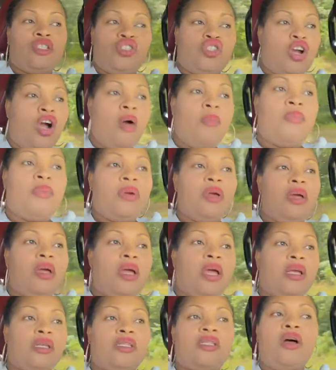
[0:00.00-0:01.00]
this job
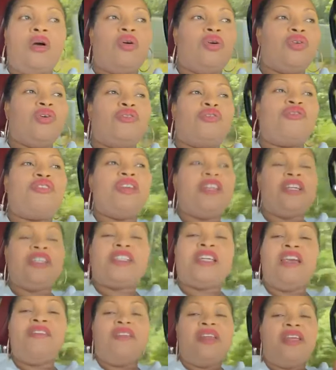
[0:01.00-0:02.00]
is not going to
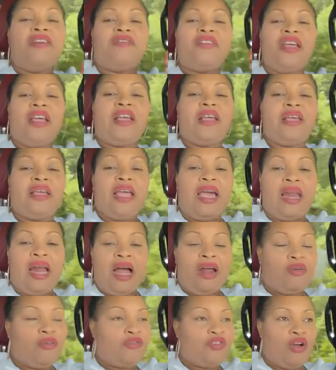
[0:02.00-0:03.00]
finish even if they
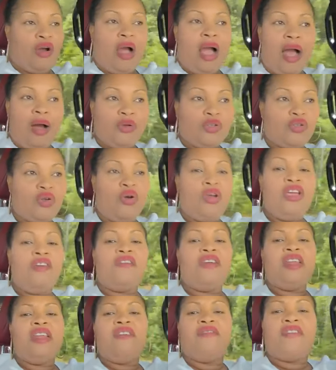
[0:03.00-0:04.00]
get out of your house or
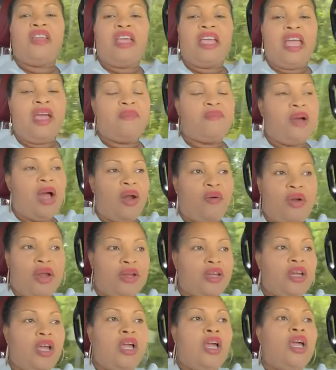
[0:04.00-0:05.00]
even if they get
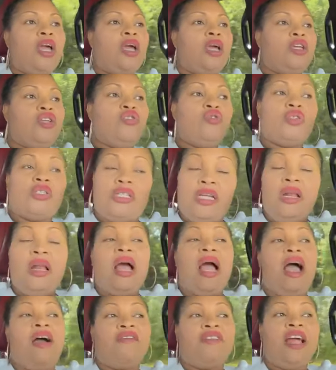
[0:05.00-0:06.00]
married. You
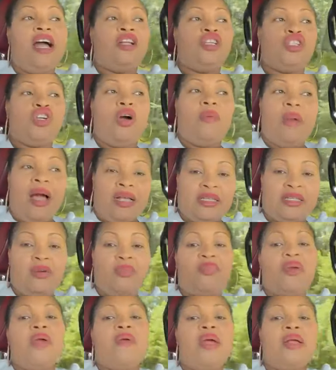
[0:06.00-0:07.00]
still have that job
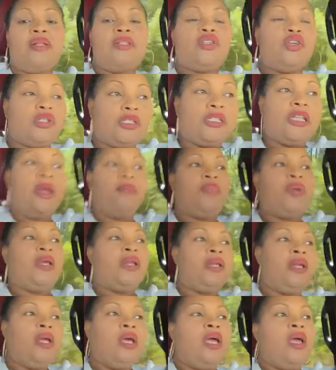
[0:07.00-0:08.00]
as a parent to
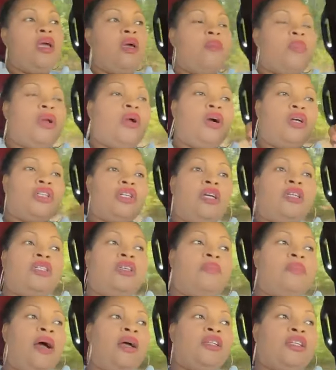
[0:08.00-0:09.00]
step in. Because
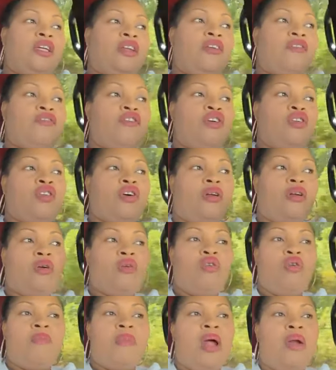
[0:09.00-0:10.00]
just imagine if your
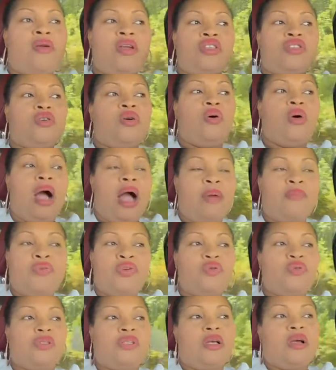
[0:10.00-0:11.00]
daughter go married to an
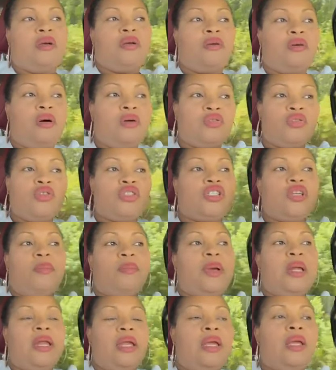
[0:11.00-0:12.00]
abuser or to
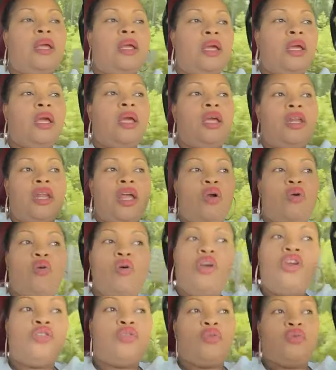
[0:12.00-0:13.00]
somebody, they're
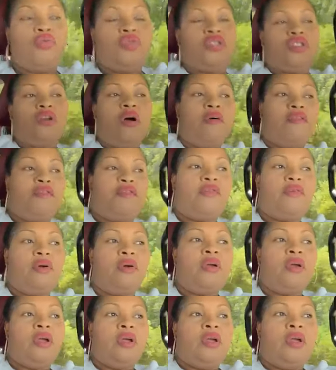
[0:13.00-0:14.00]
going through
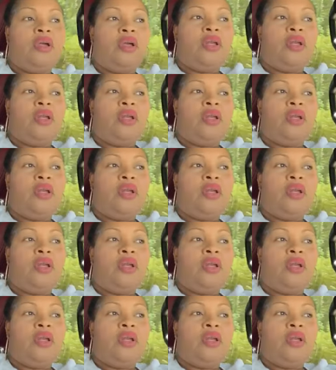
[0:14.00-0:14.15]
stuff.